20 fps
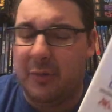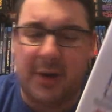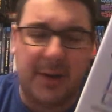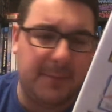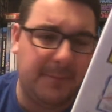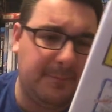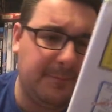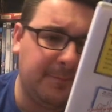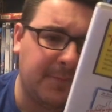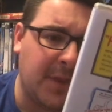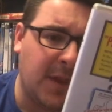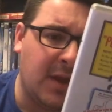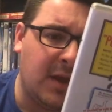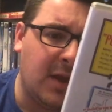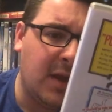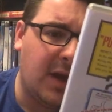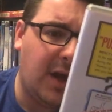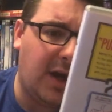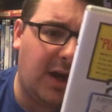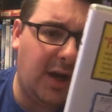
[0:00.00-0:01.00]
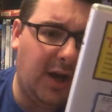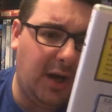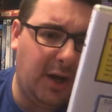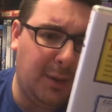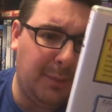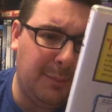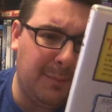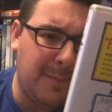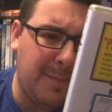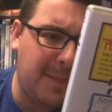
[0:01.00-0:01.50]
one.
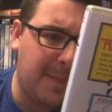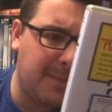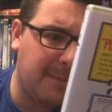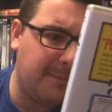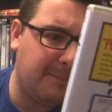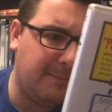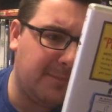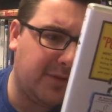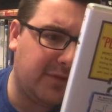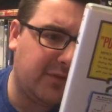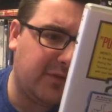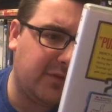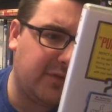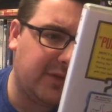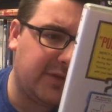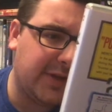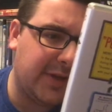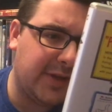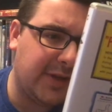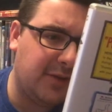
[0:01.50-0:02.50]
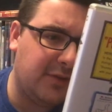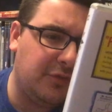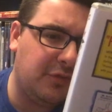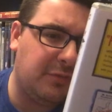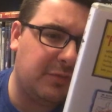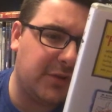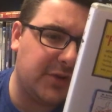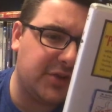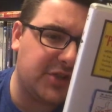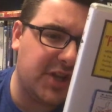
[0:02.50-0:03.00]
Let's see, new
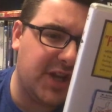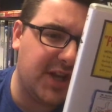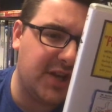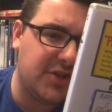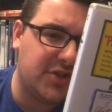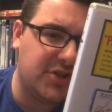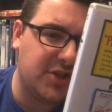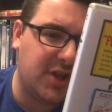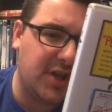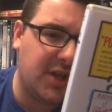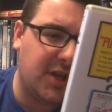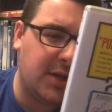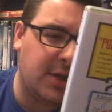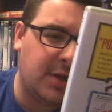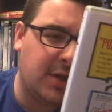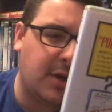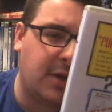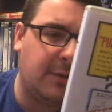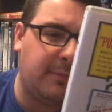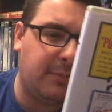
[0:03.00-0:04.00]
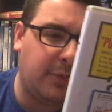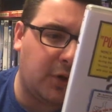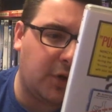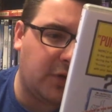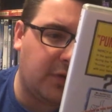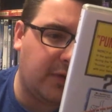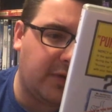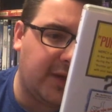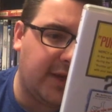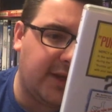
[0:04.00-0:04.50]
appreciation,
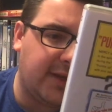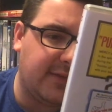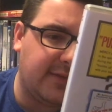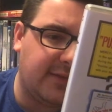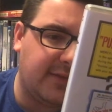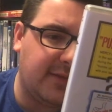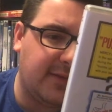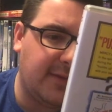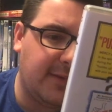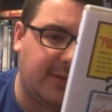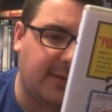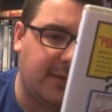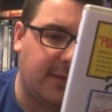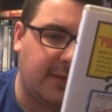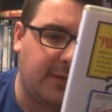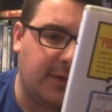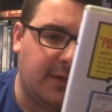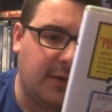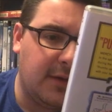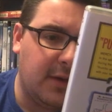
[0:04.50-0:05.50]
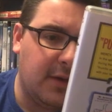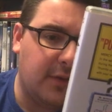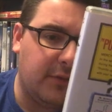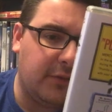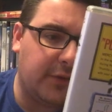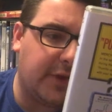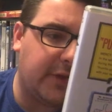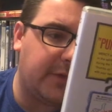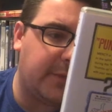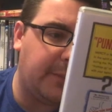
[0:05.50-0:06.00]
booklet,
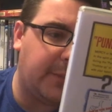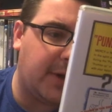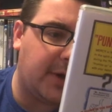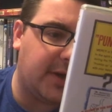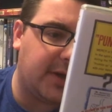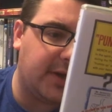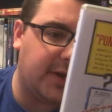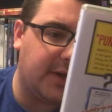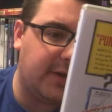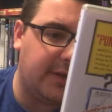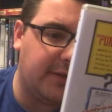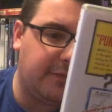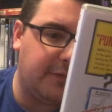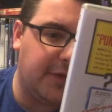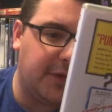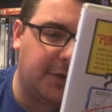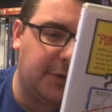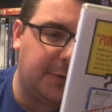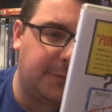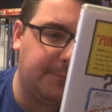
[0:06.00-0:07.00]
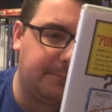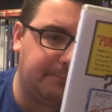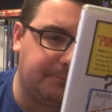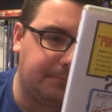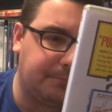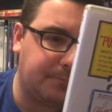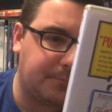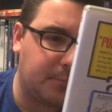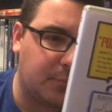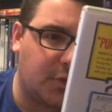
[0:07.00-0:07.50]
look at the marketing of the film.
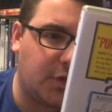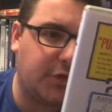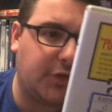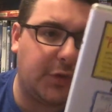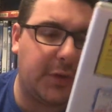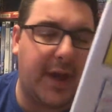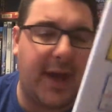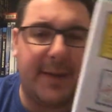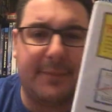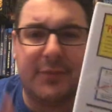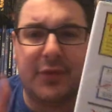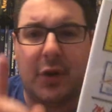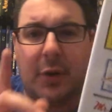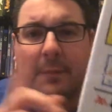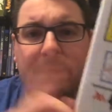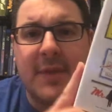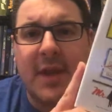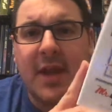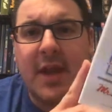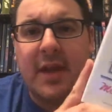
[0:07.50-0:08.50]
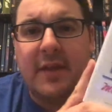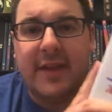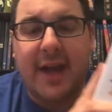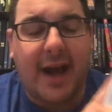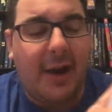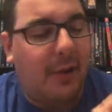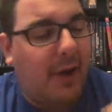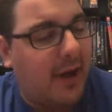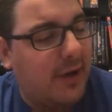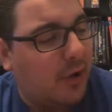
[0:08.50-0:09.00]
So yeah, so
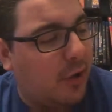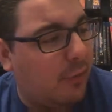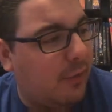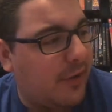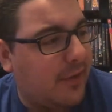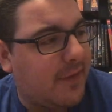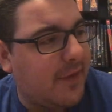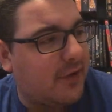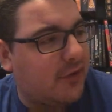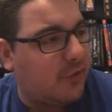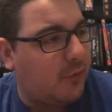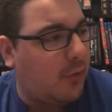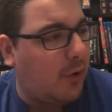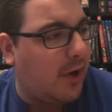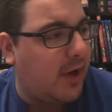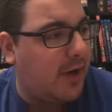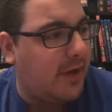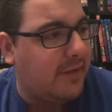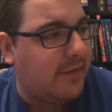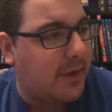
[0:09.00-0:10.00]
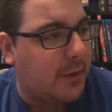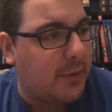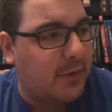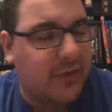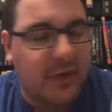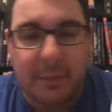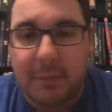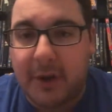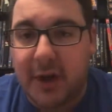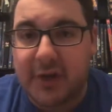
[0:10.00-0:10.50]
now I know with this one, there
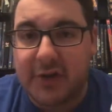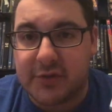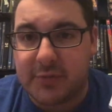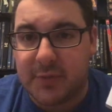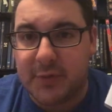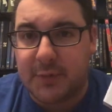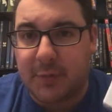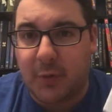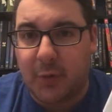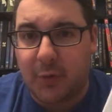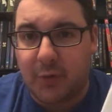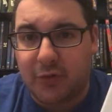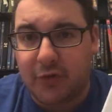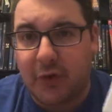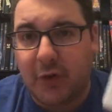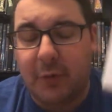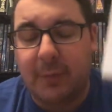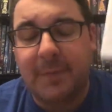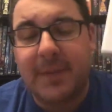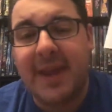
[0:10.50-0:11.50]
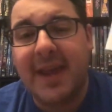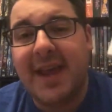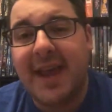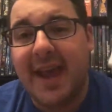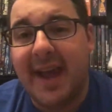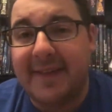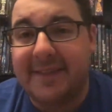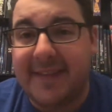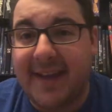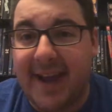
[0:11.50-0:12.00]
was the punishment poll. So
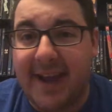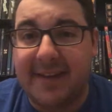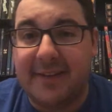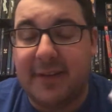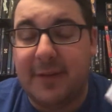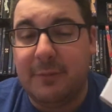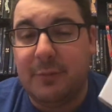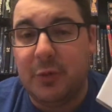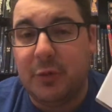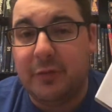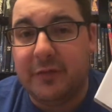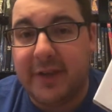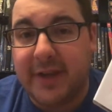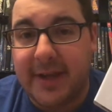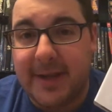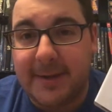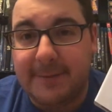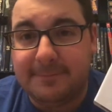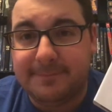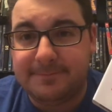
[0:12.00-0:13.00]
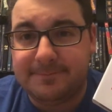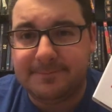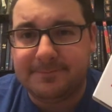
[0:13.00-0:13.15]
at the end of the movie,